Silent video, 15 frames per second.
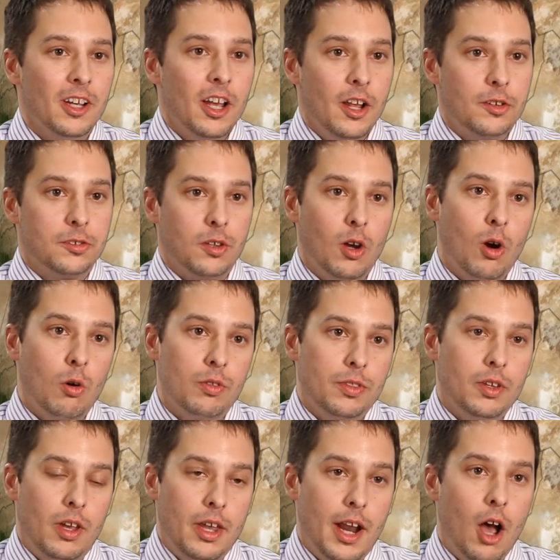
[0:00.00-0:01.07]
And so
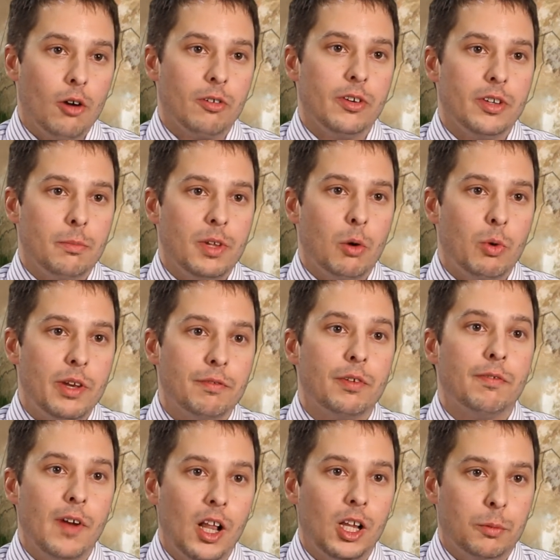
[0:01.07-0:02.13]
an algorithm that we've
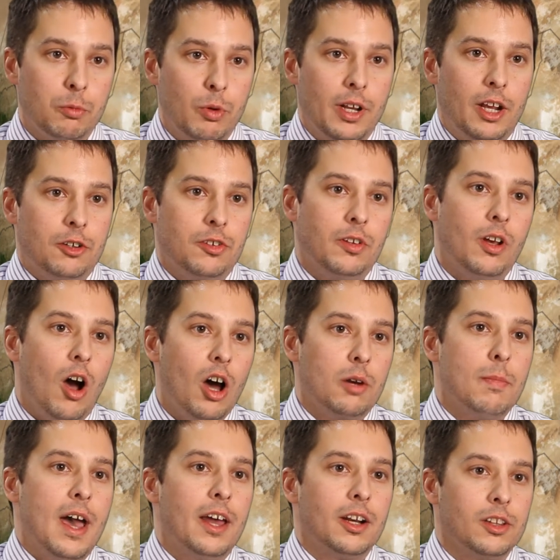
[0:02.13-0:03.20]
developed would actually
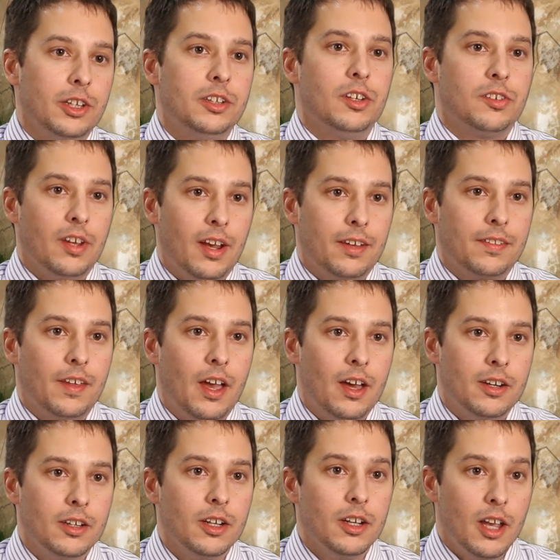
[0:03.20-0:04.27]
automatically detect that